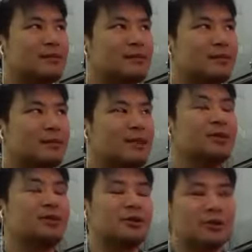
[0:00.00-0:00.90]

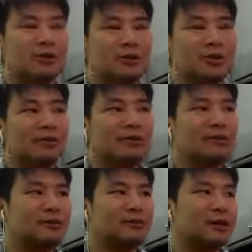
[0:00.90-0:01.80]
control node
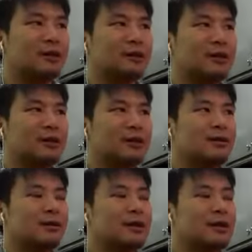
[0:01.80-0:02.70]
will
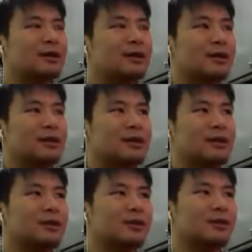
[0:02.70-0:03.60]
based on like the Jepsen
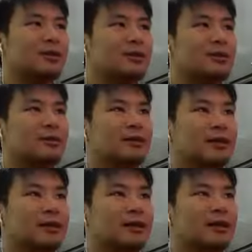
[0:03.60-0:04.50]
code
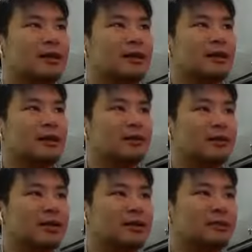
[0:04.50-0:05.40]
will
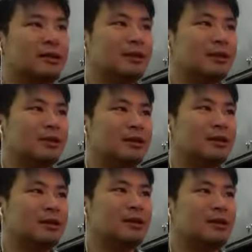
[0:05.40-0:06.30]
explain to
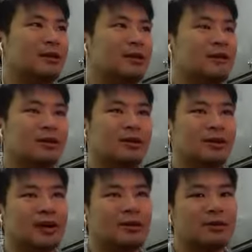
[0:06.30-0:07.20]
the worker nodes
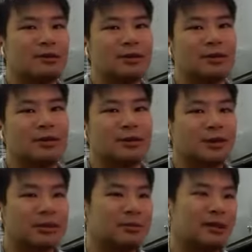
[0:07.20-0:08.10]
how to install your
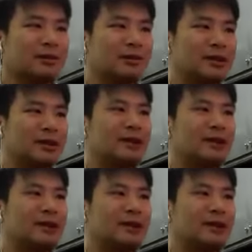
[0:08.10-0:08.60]
binary,